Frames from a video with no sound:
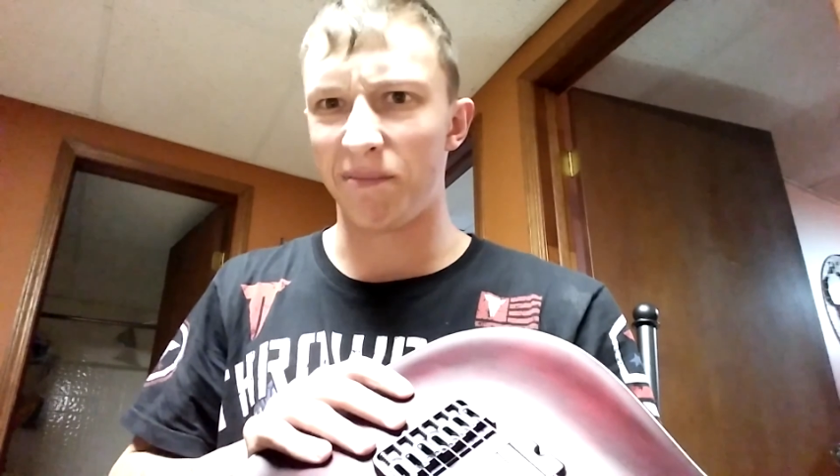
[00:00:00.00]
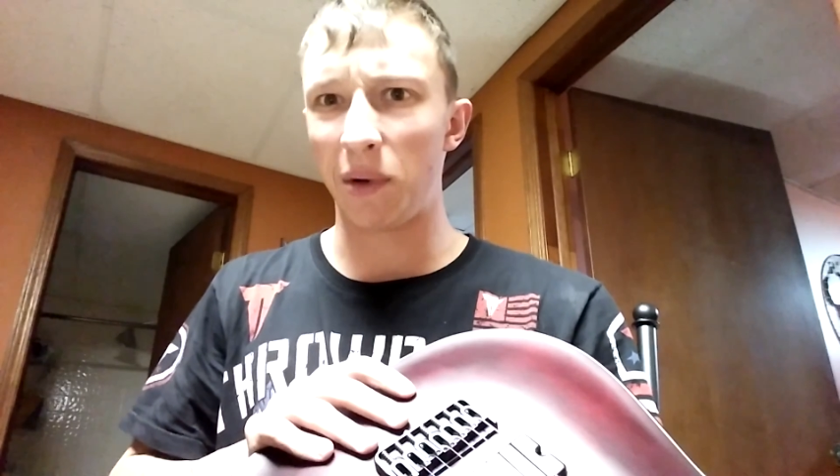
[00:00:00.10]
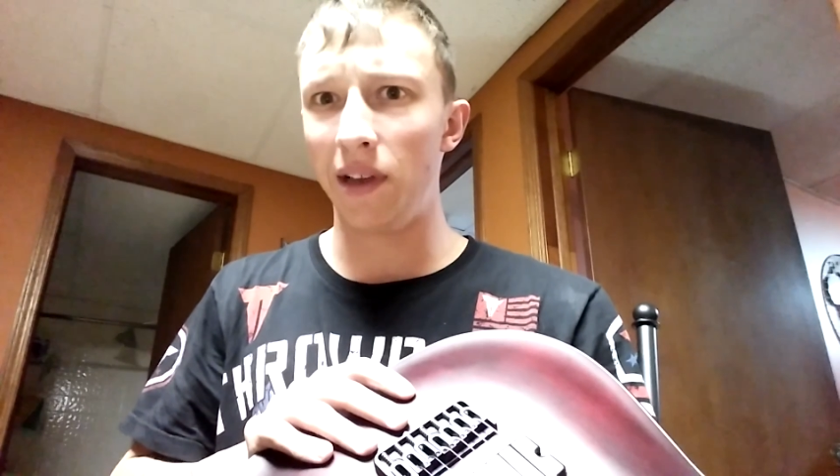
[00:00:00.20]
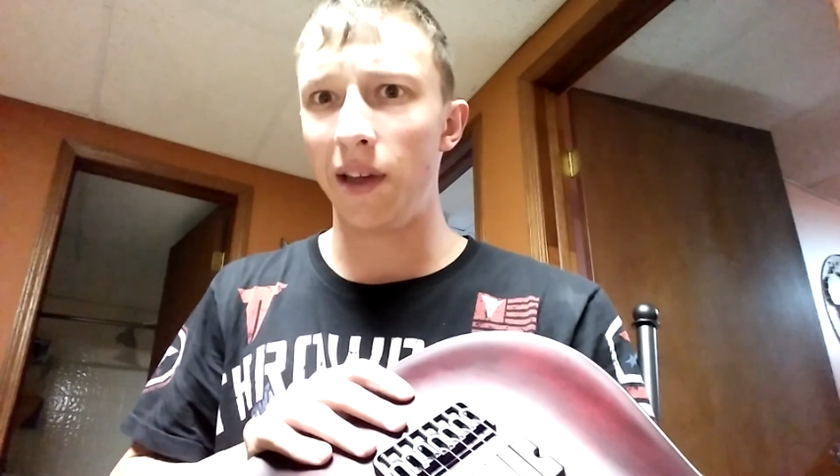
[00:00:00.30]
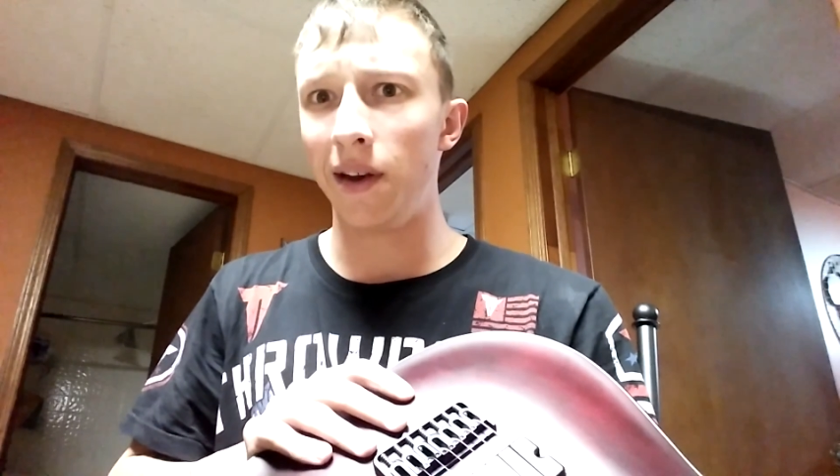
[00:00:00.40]

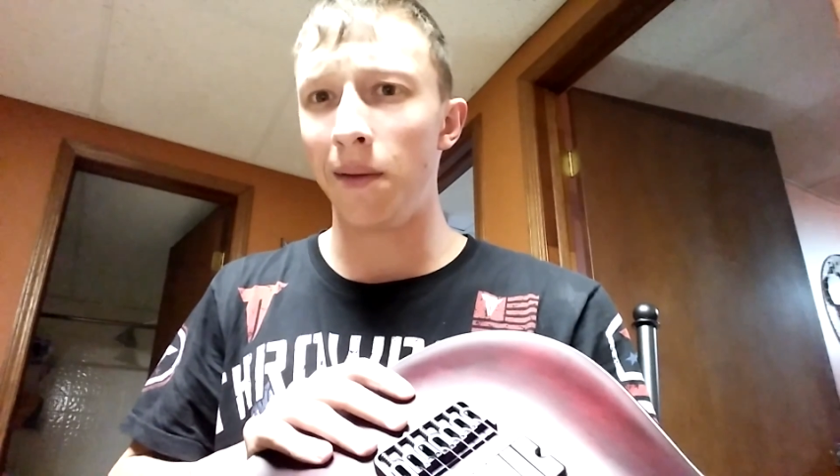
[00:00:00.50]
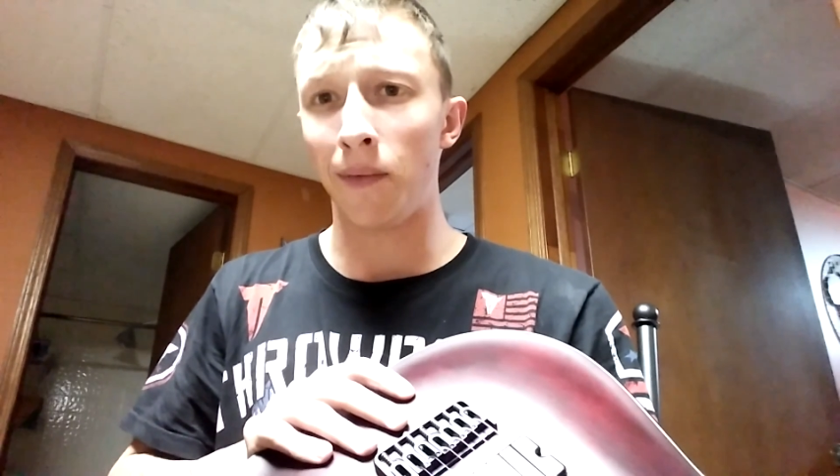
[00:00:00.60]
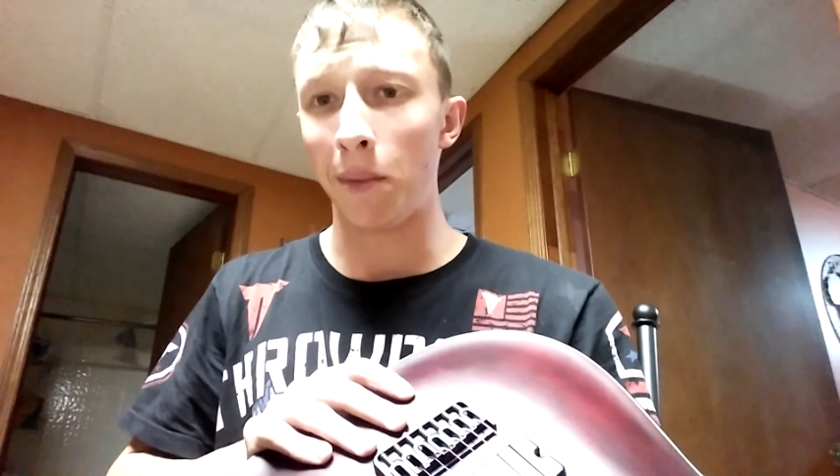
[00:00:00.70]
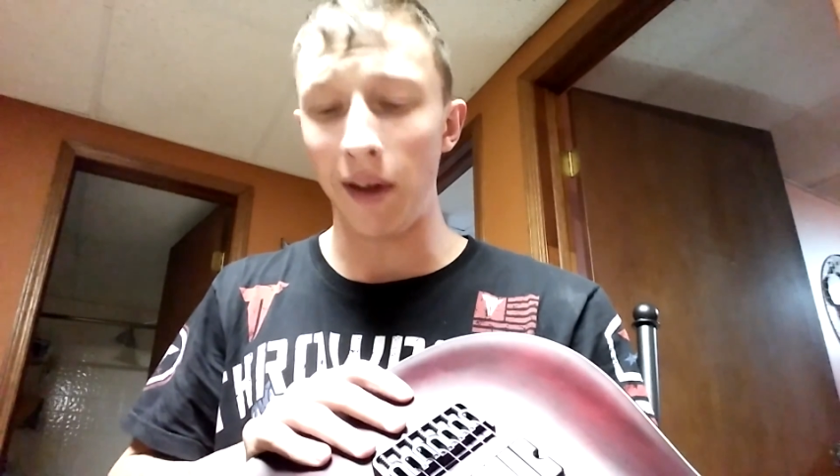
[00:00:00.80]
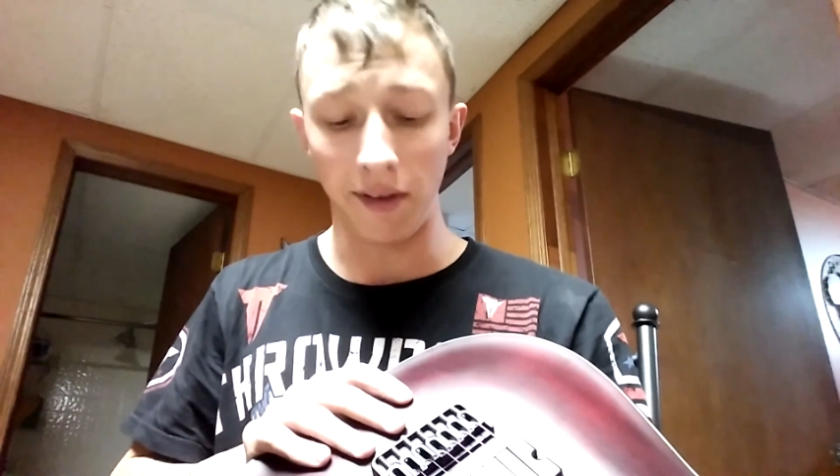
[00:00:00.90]
really any
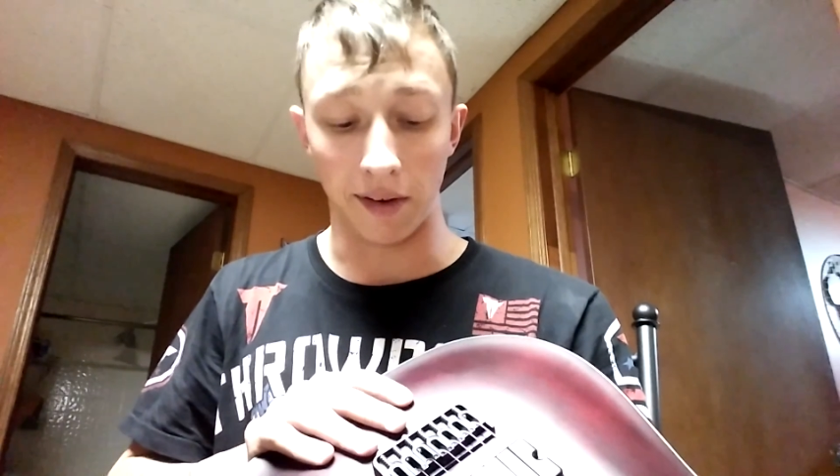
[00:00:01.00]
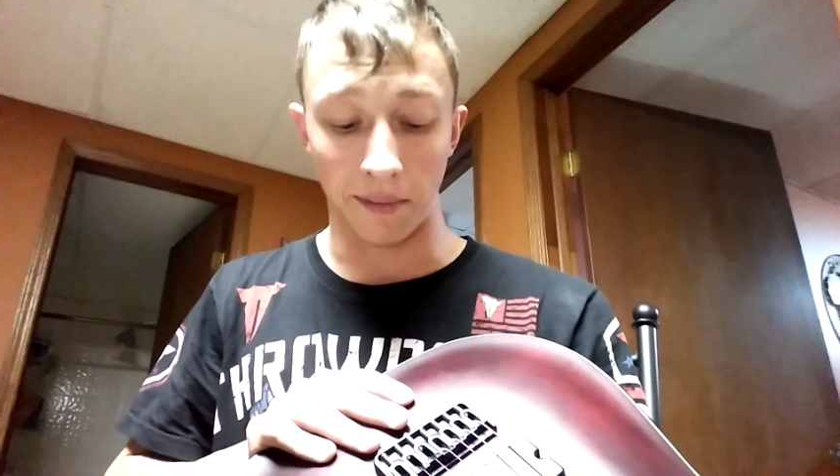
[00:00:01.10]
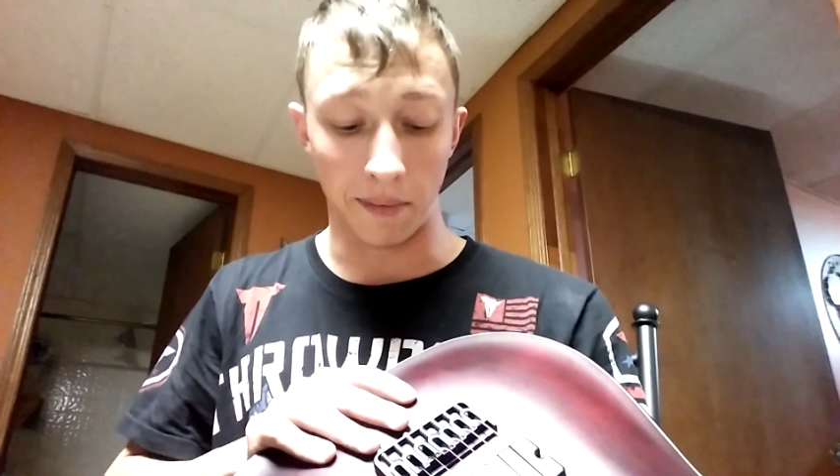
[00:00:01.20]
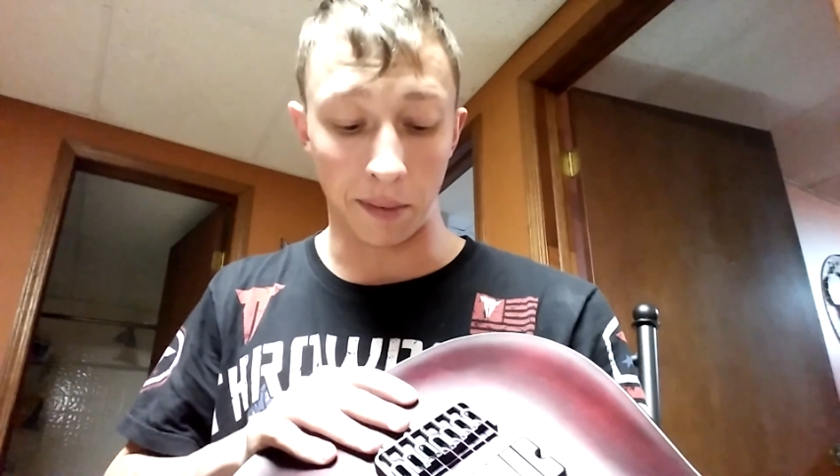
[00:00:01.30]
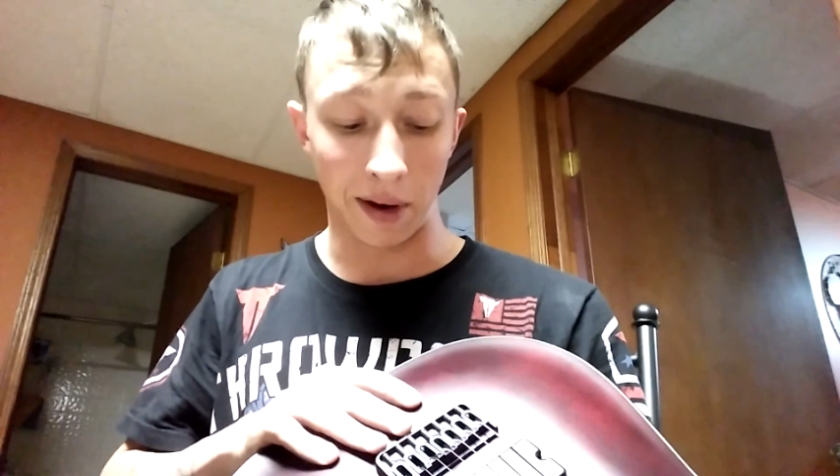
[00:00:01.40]

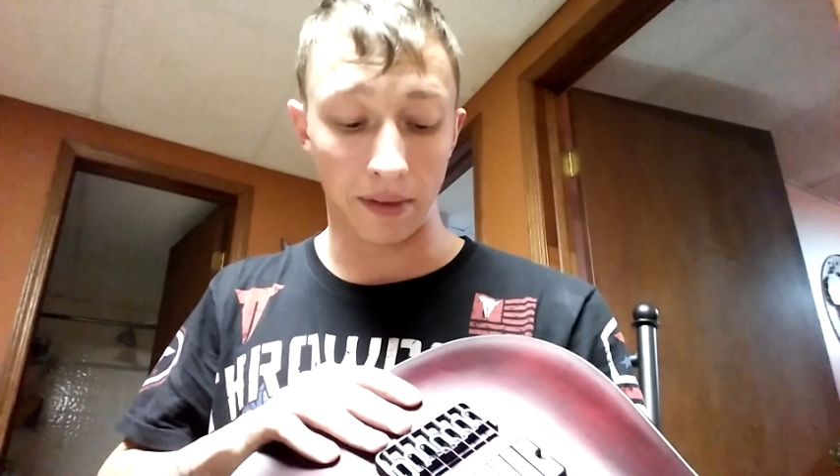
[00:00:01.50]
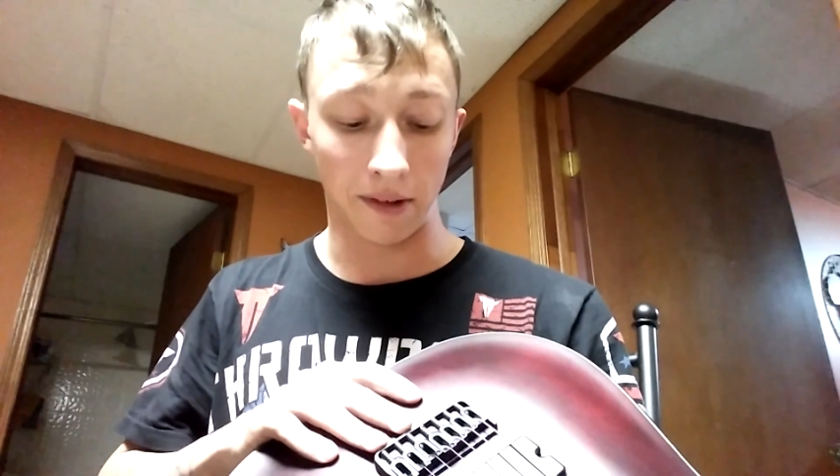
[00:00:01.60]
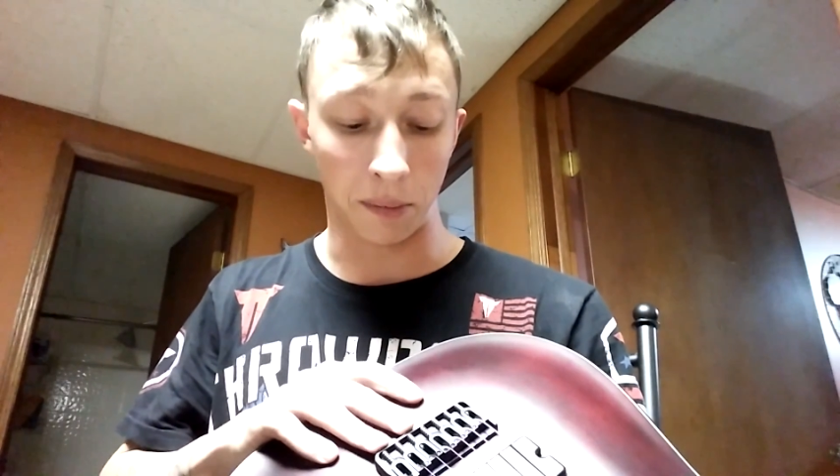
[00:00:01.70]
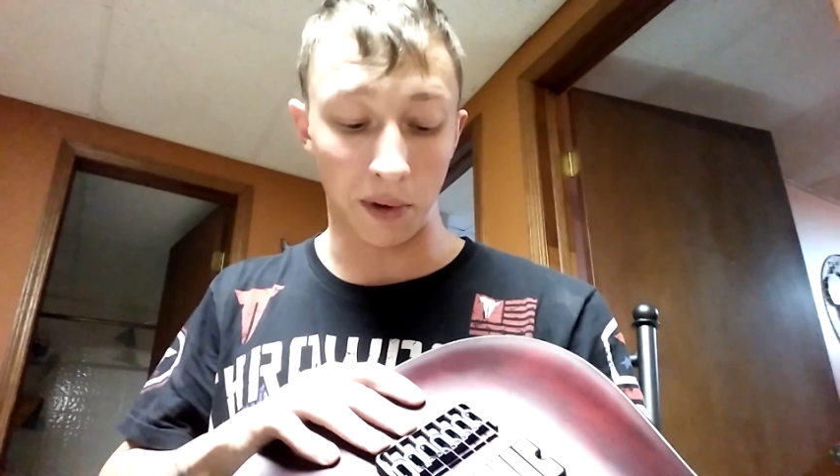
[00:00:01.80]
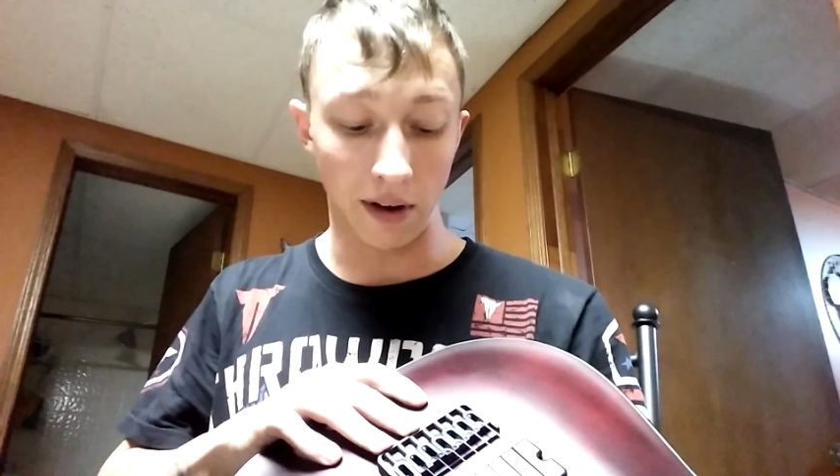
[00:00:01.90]
information about
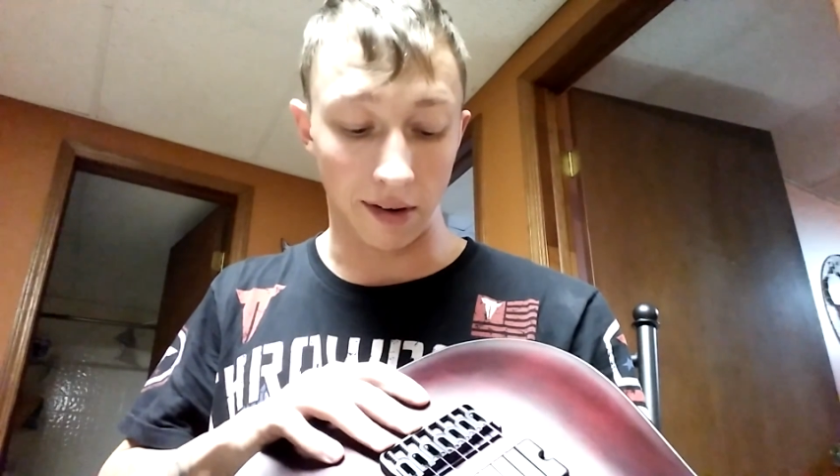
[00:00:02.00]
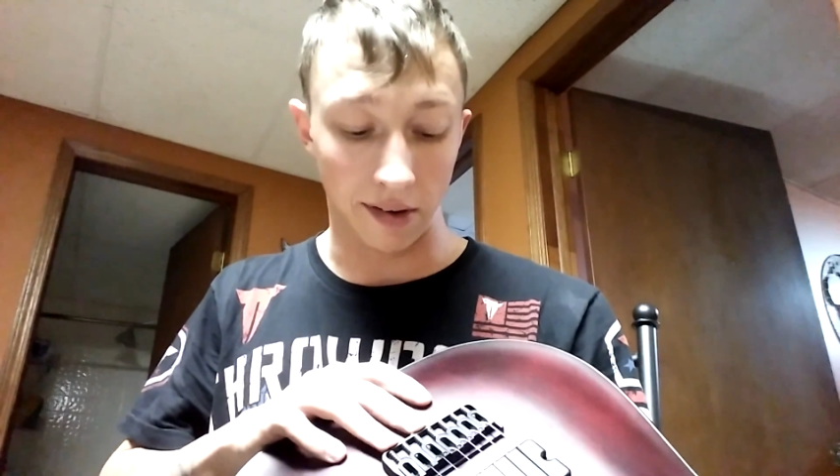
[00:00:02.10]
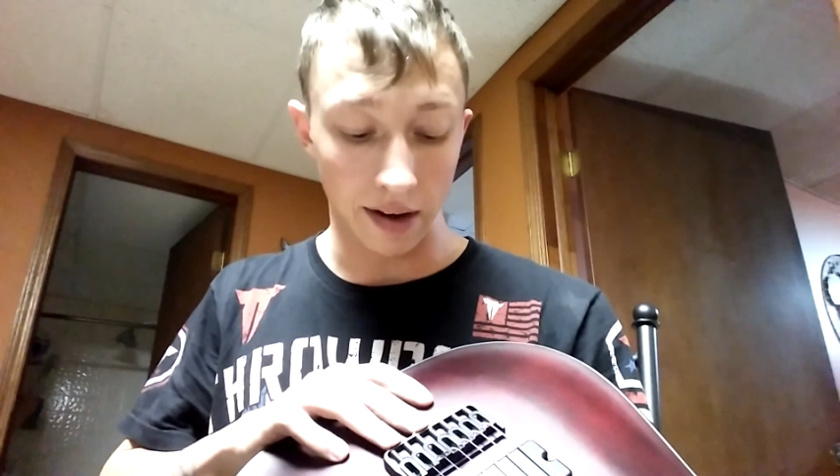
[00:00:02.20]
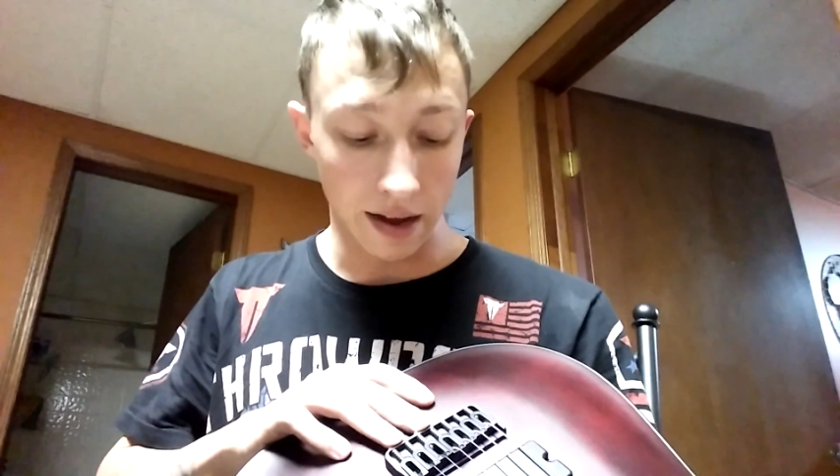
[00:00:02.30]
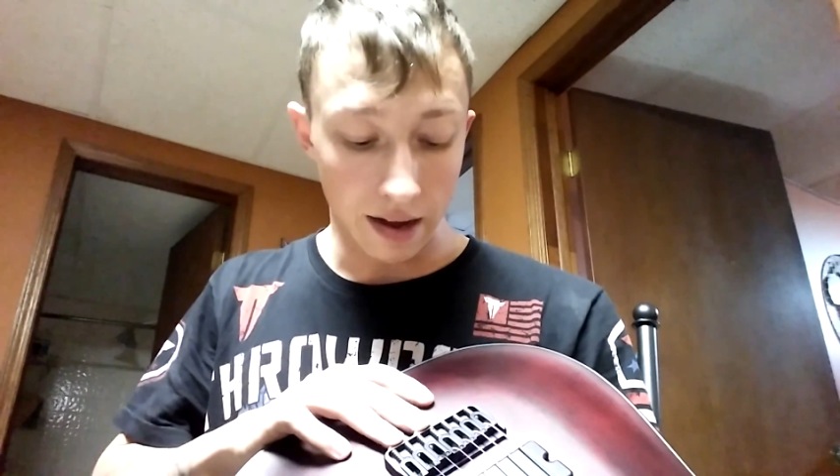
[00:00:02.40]
this bridge.